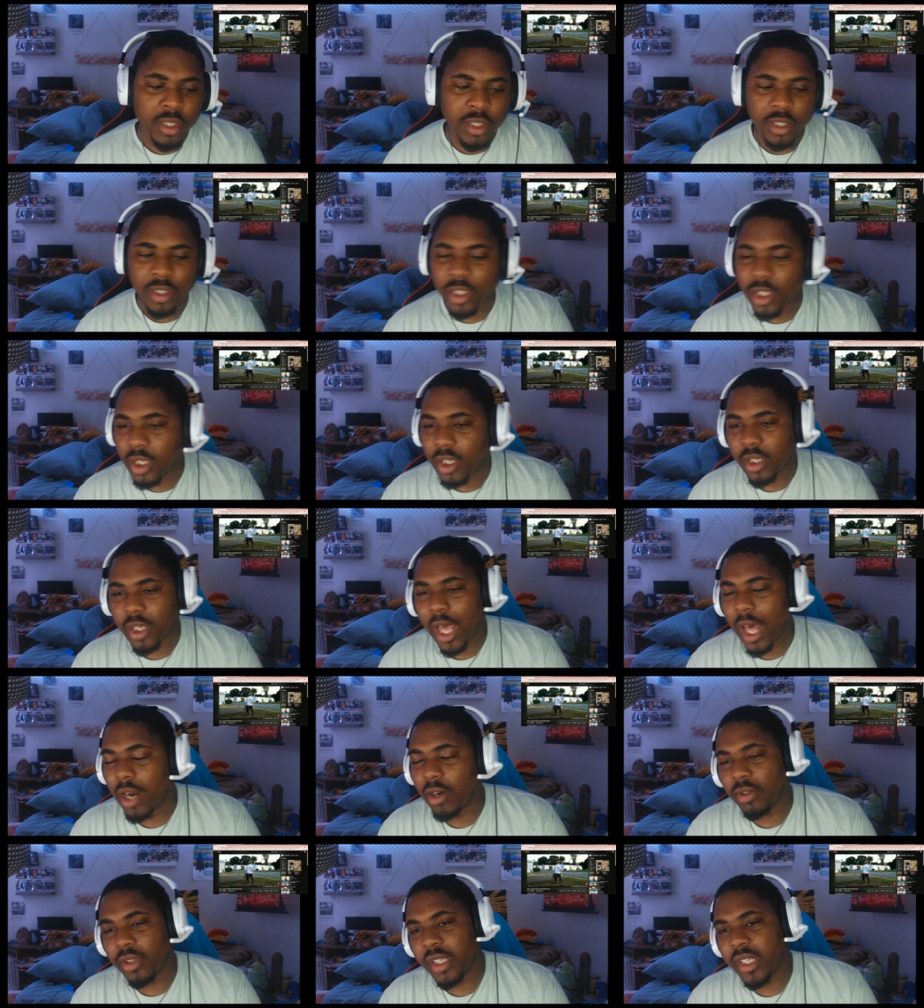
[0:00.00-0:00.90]
Look, I
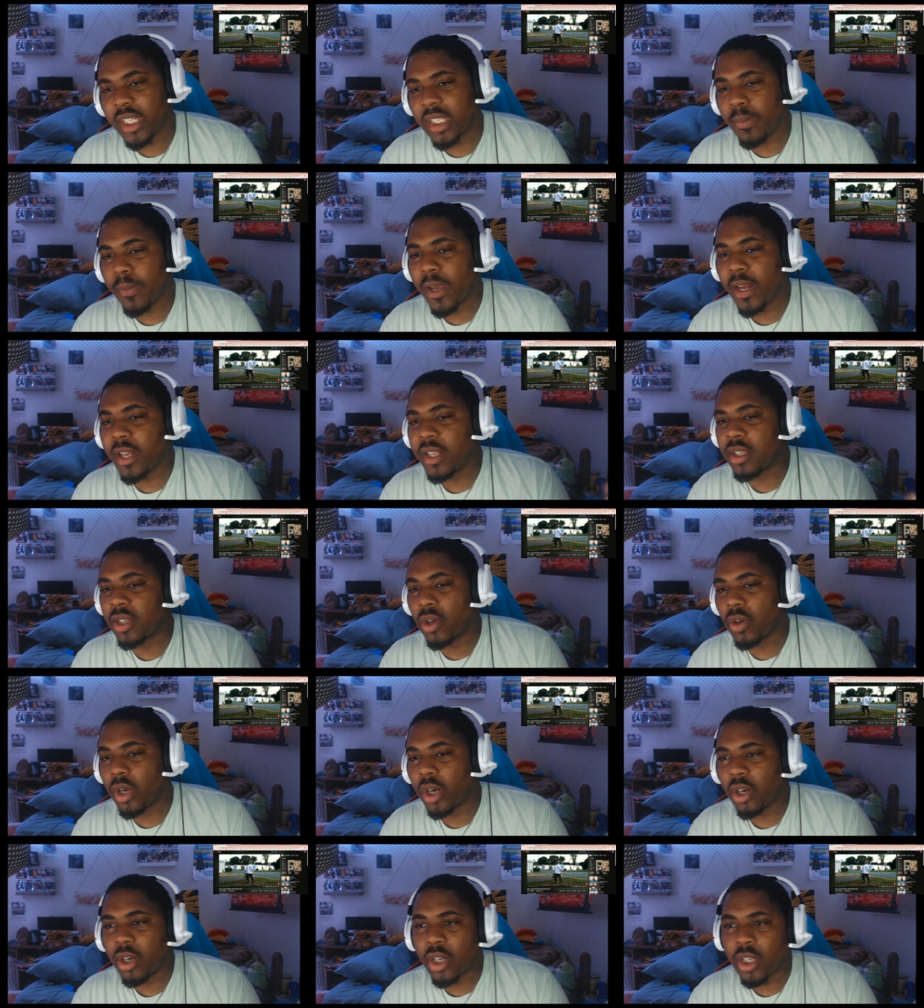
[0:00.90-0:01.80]
don't think this man needs no
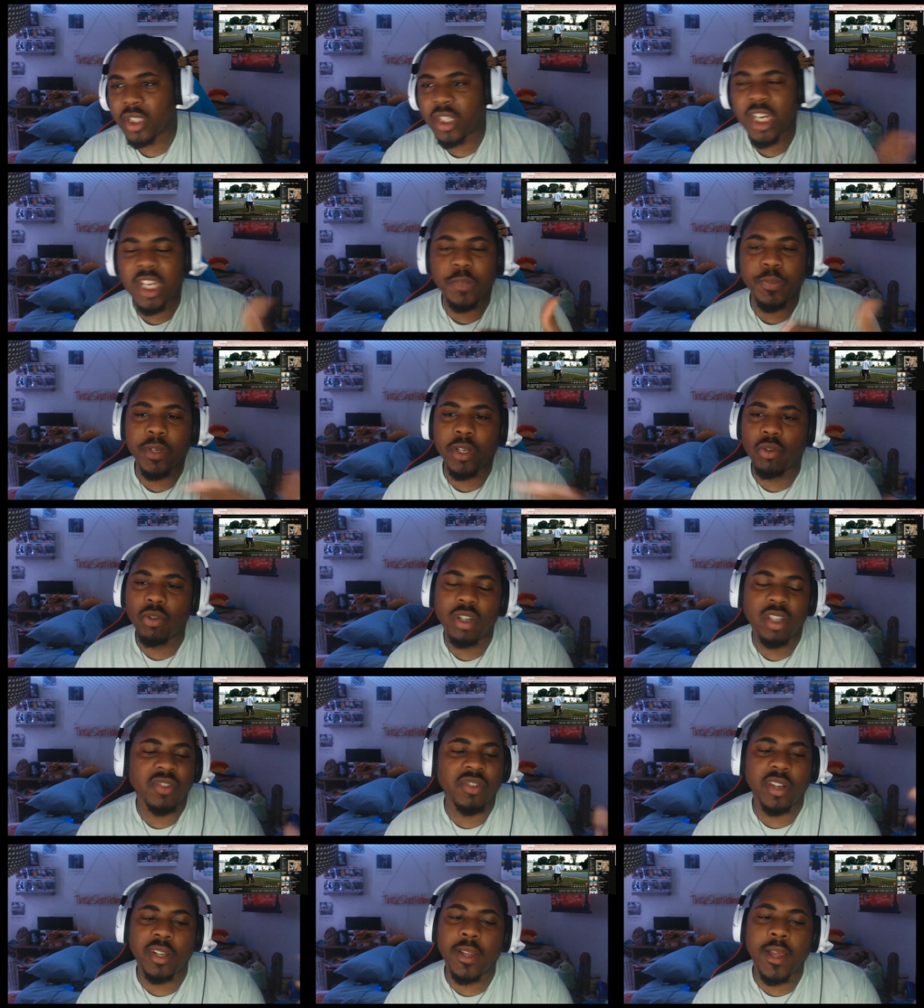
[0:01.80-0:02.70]
introduction. He's been doing this
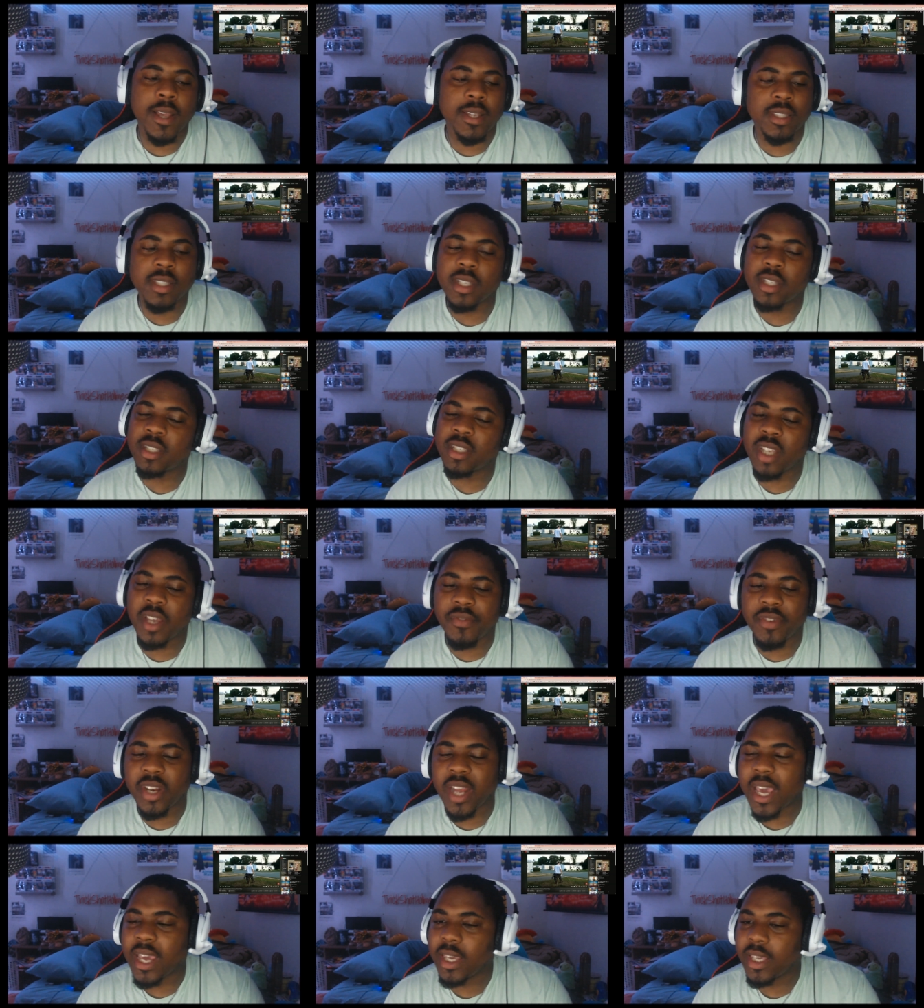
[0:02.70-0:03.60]
for the last six, seven,
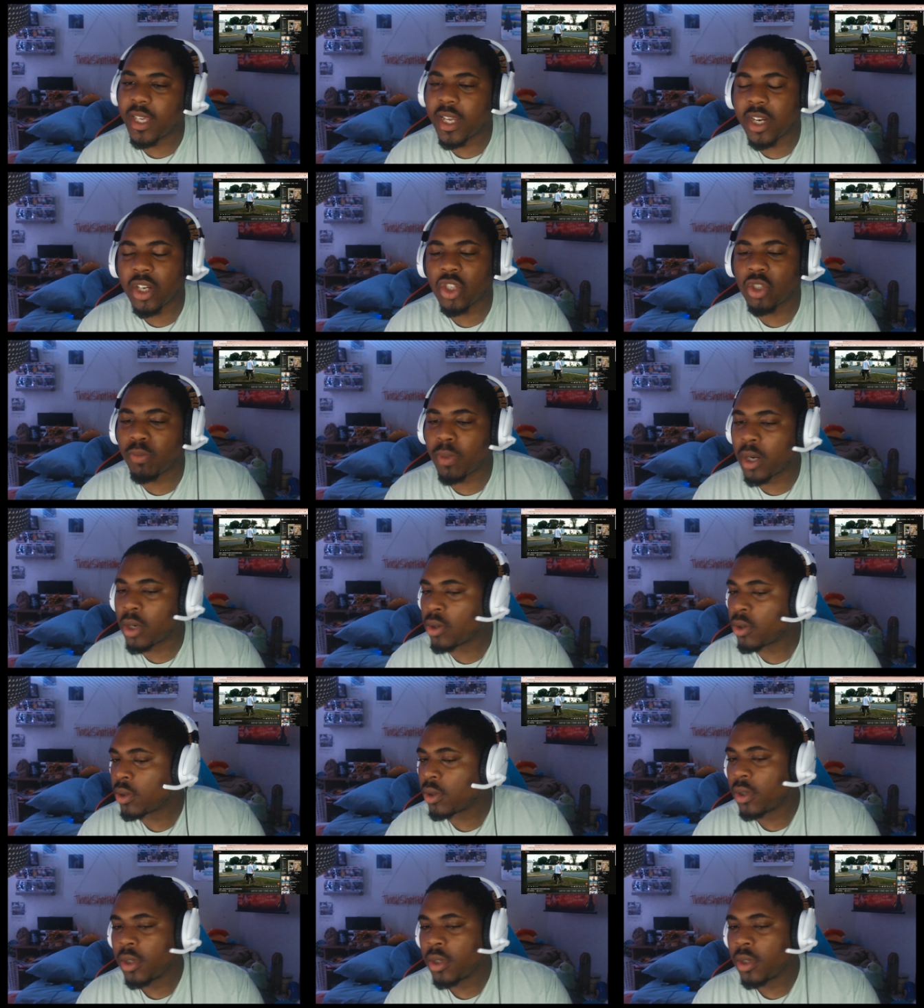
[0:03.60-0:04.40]
eight years, bro.